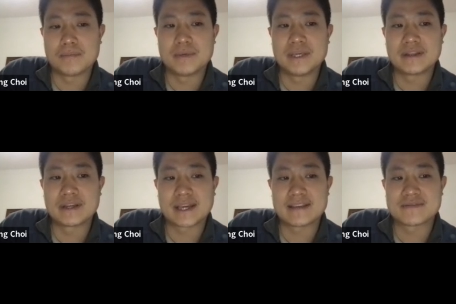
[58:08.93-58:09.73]
be the
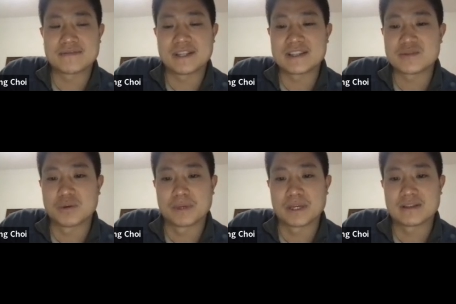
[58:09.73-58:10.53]
case for this
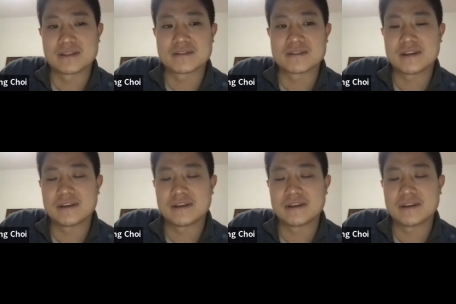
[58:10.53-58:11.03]
one, because